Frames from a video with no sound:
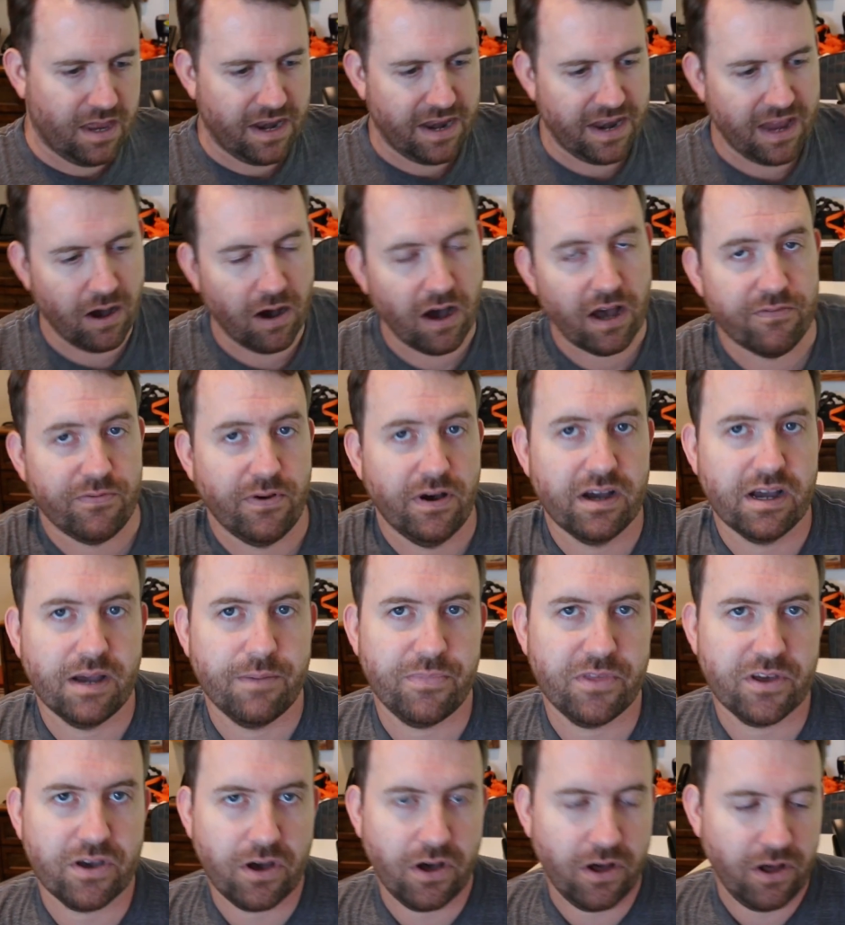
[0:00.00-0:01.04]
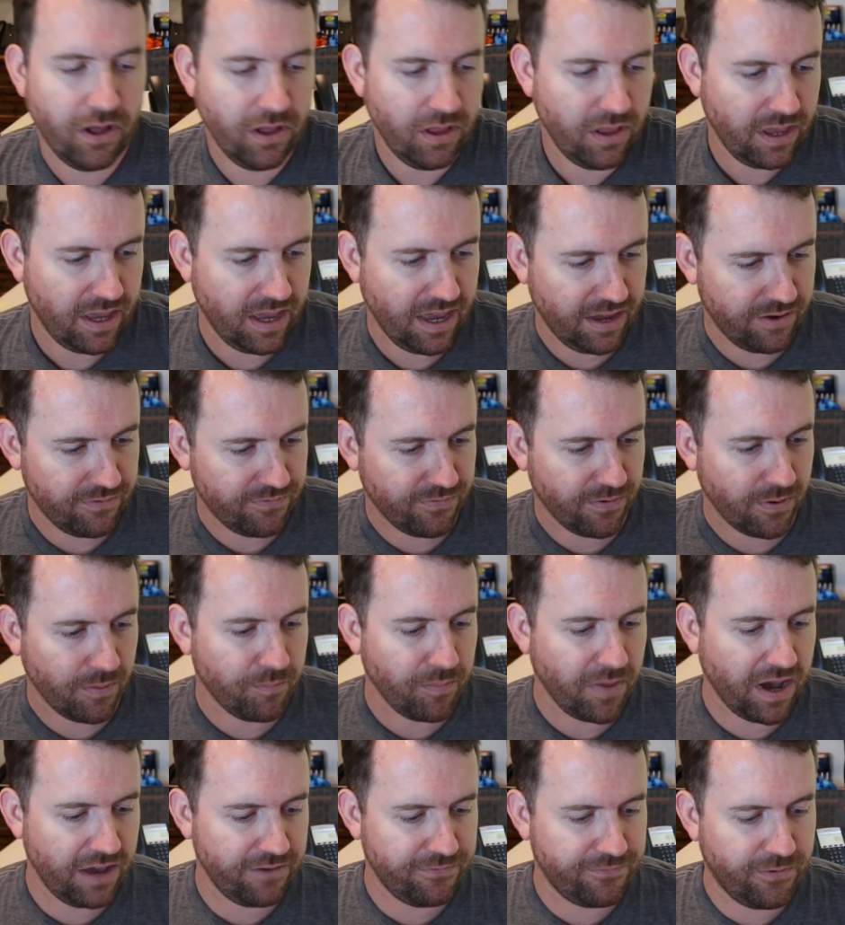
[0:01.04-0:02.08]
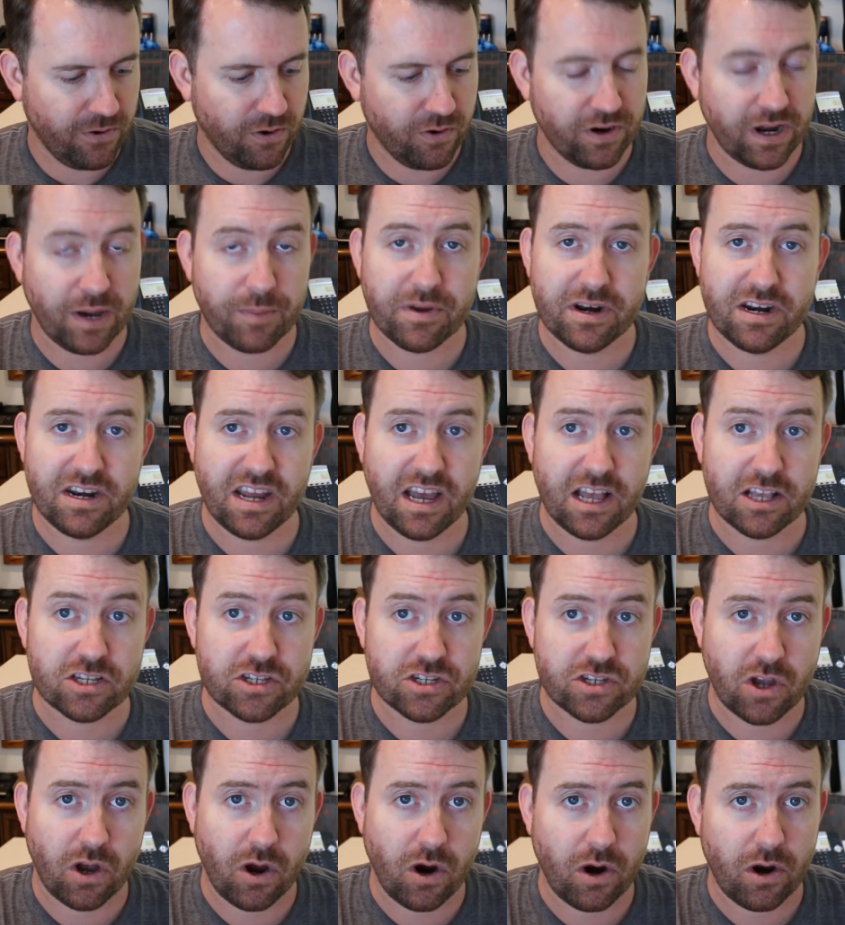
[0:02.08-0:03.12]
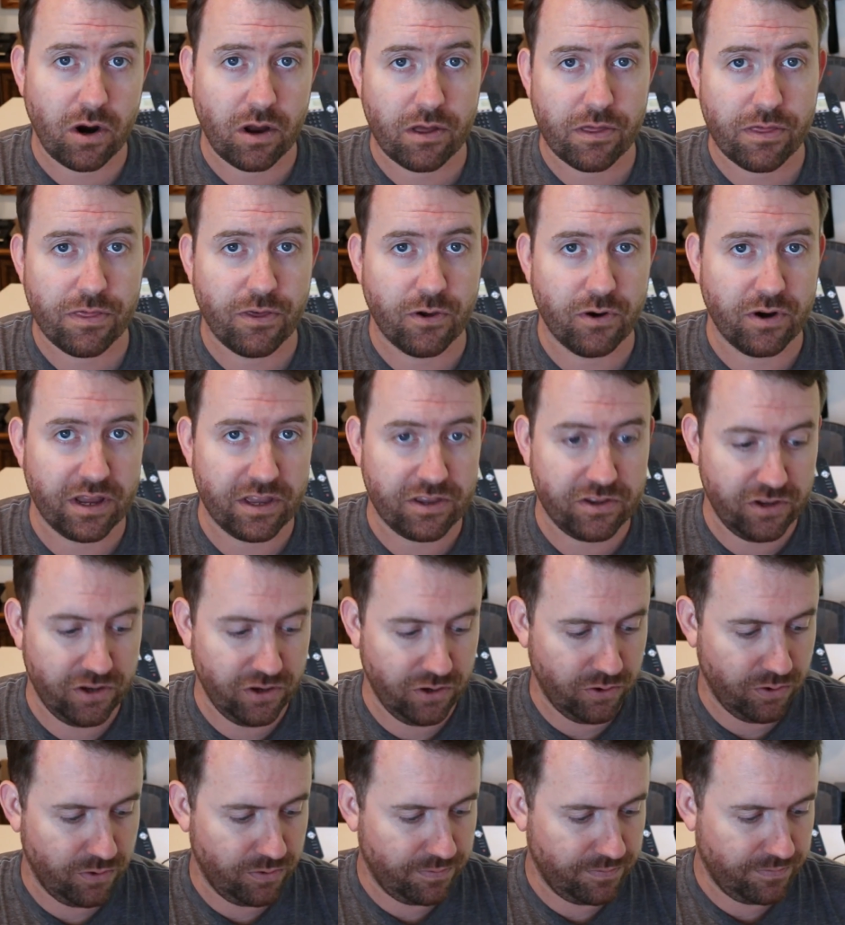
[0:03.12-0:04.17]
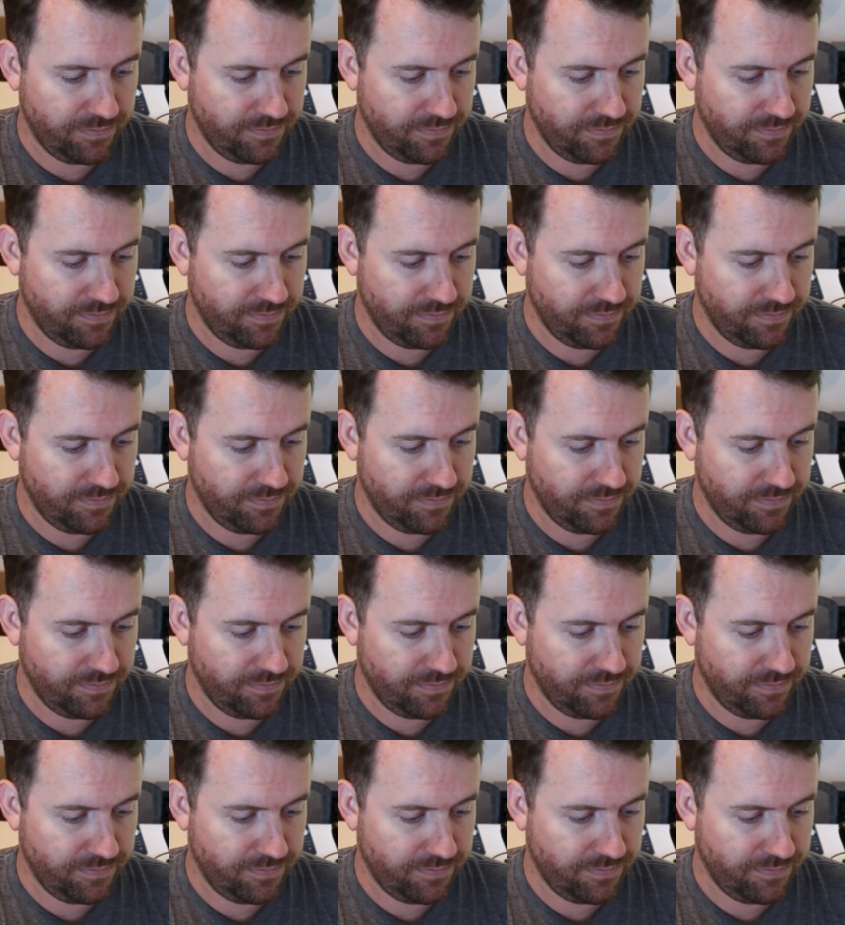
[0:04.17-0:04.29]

Now I've hung up the call, and from my phone, I'm going to dial star thirty-two.